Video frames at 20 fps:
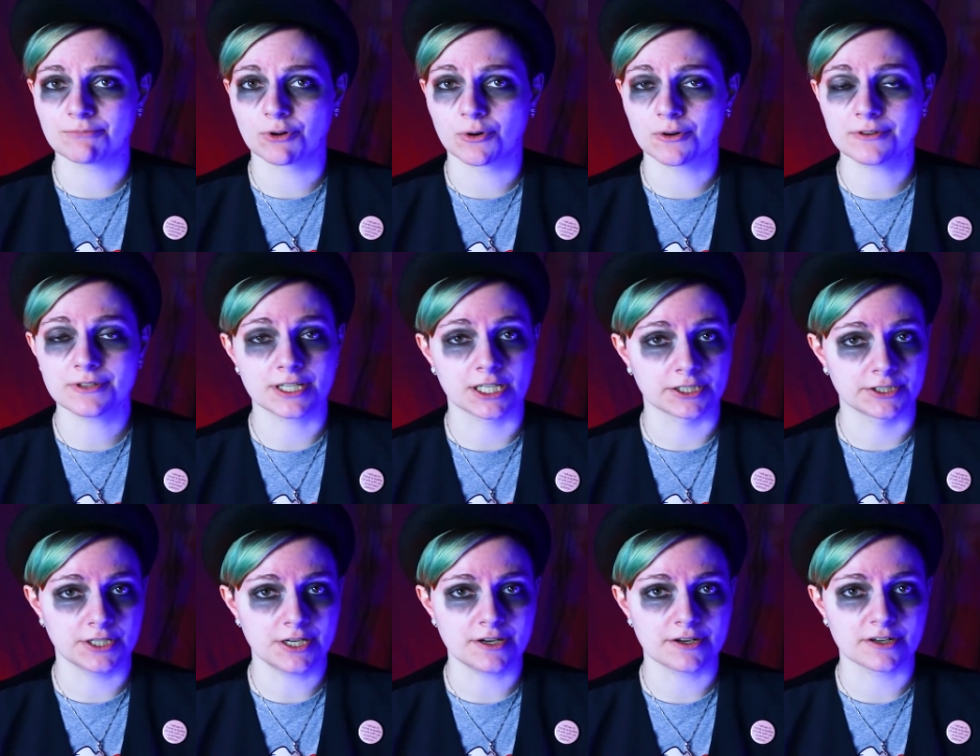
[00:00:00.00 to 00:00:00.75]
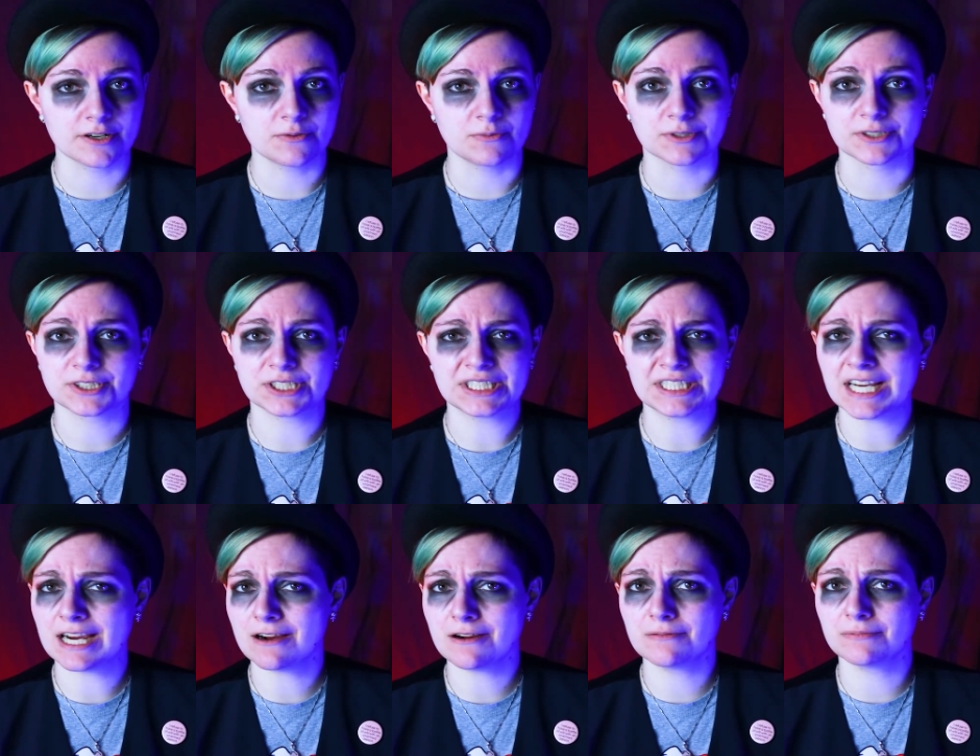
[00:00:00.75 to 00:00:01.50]
born, a daughter, was
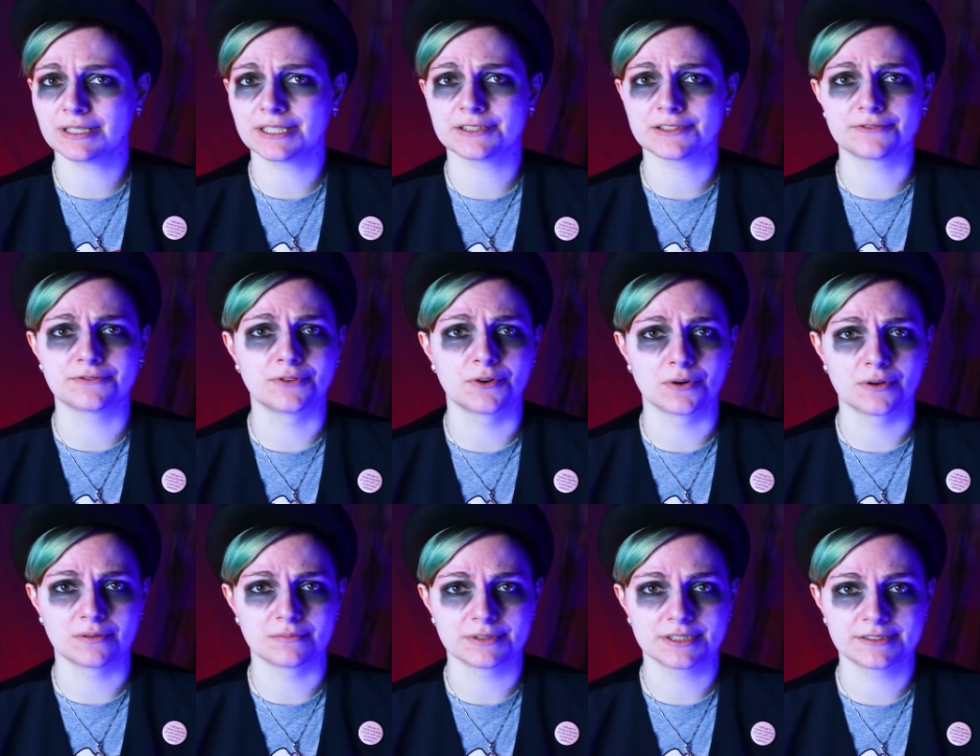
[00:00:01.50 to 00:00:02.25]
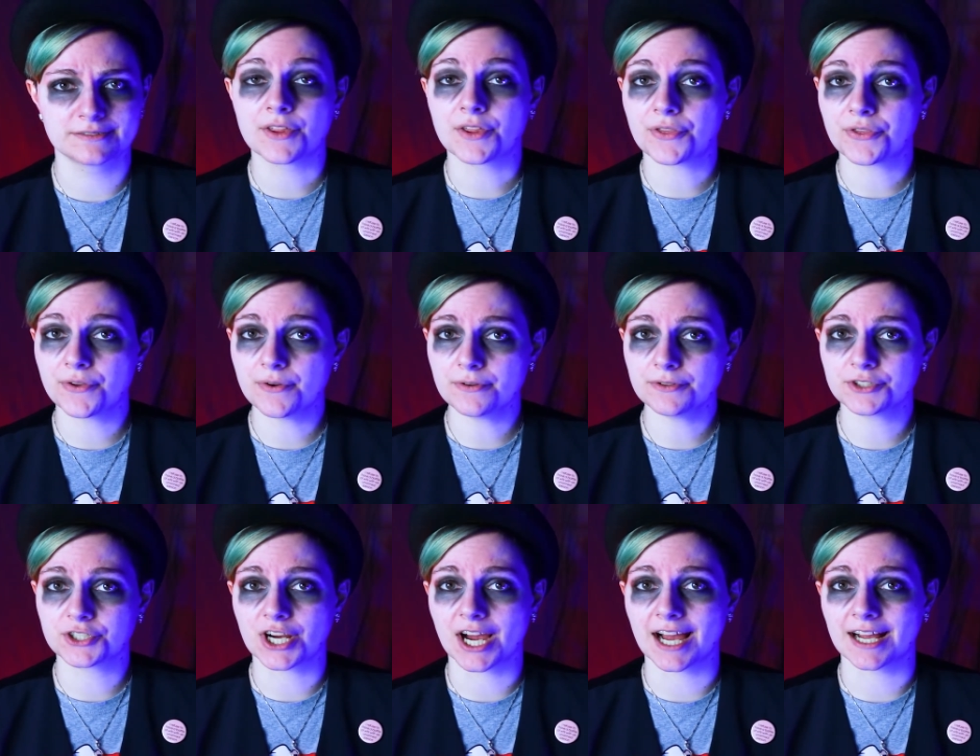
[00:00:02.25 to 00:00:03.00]
terribly deformed. The third
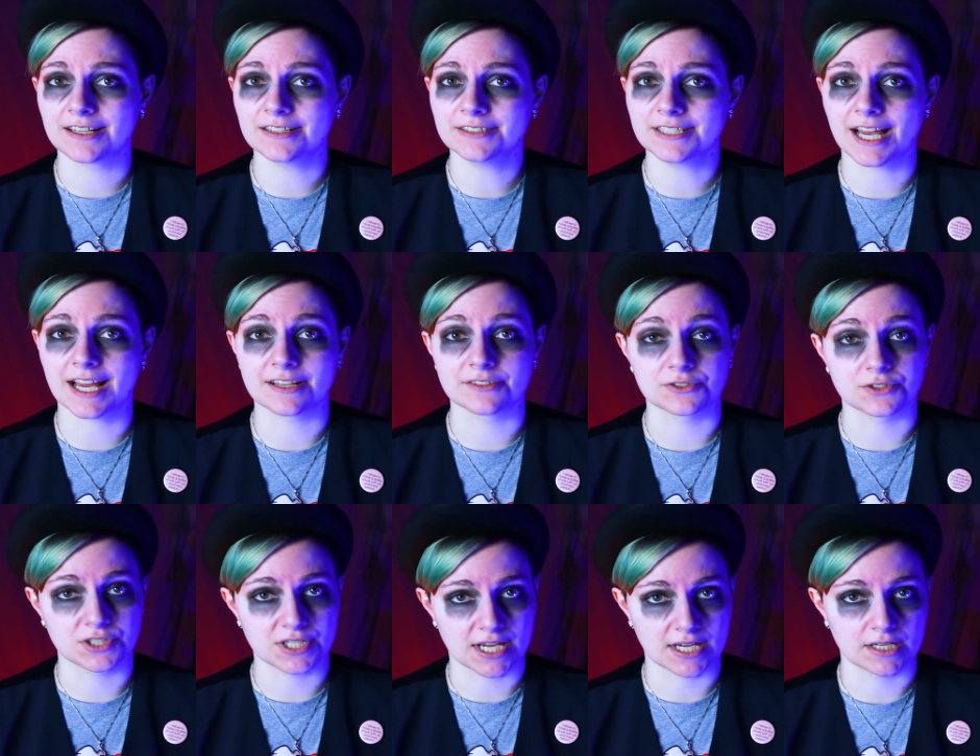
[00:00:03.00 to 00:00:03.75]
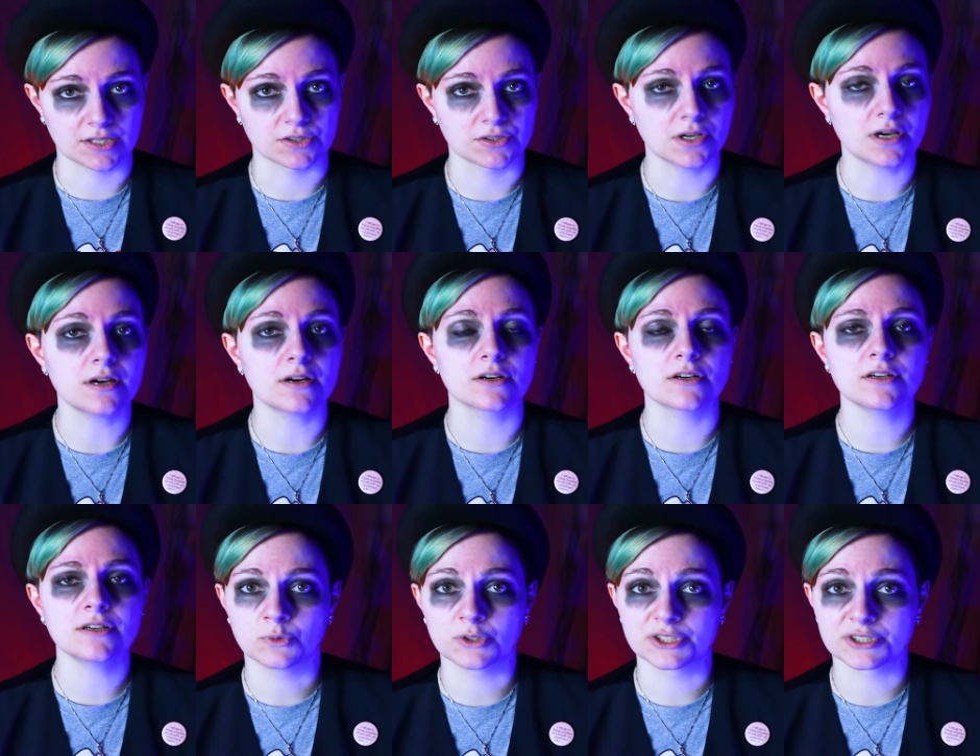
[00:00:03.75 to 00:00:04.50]
child and second
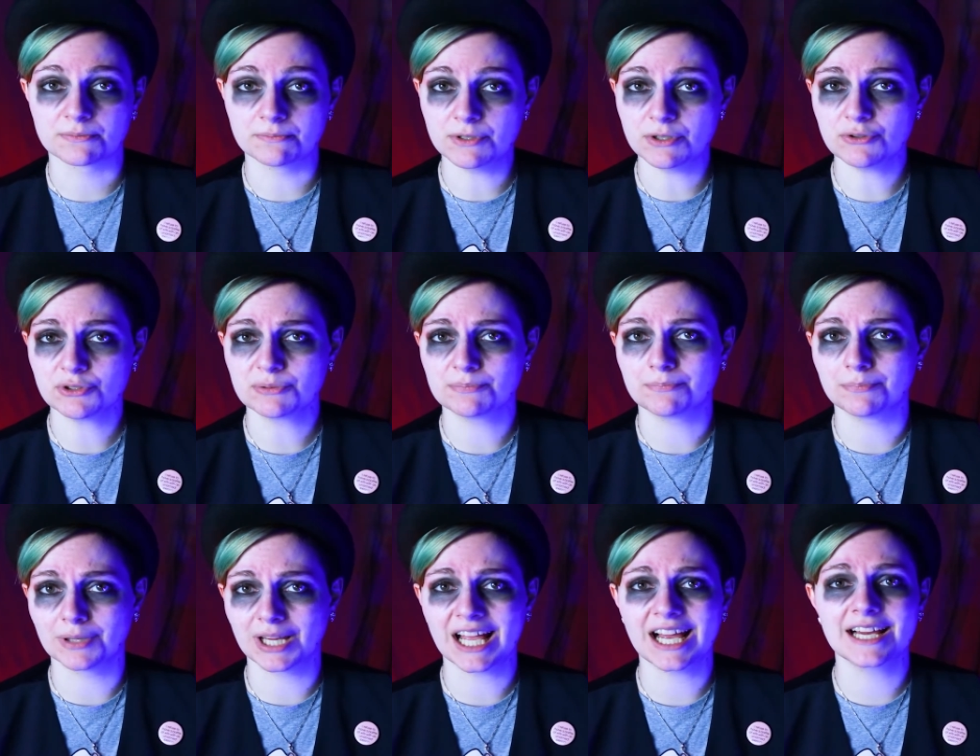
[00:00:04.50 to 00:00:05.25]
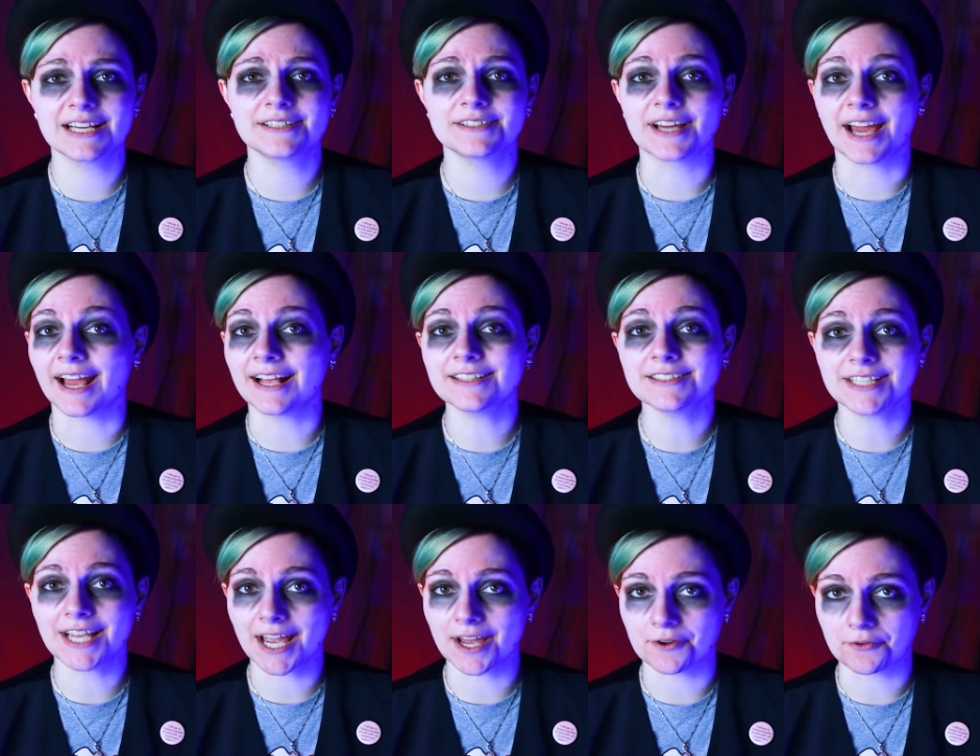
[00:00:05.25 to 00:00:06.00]
daughter was mute, blind, and
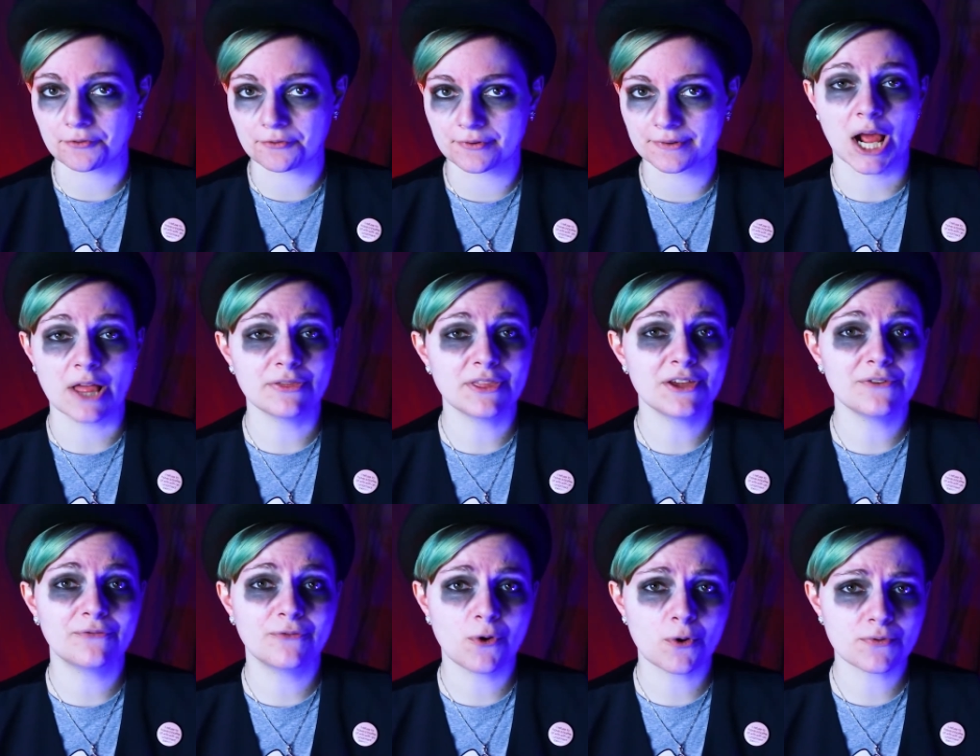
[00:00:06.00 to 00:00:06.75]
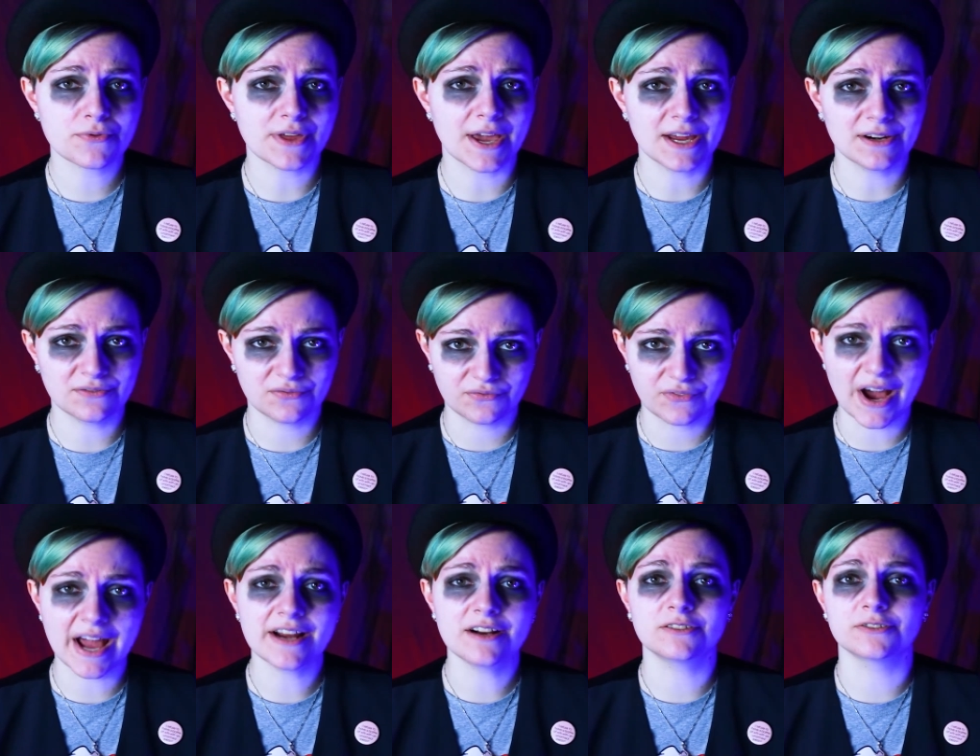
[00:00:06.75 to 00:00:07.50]
deaf. And the fourth and
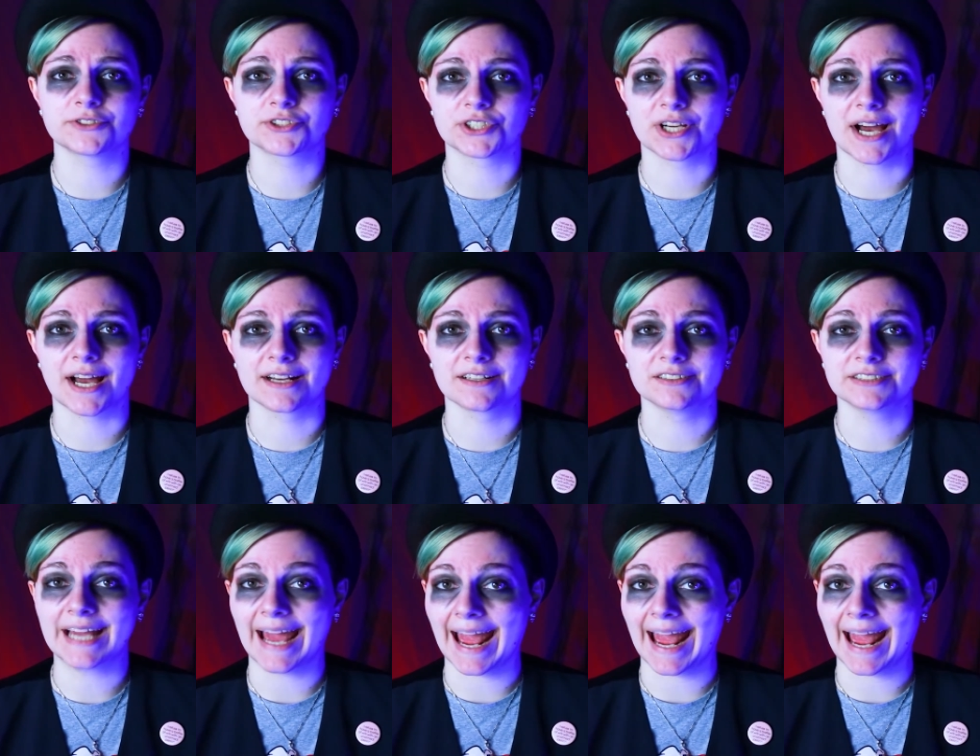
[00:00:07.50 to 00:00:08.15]
final child,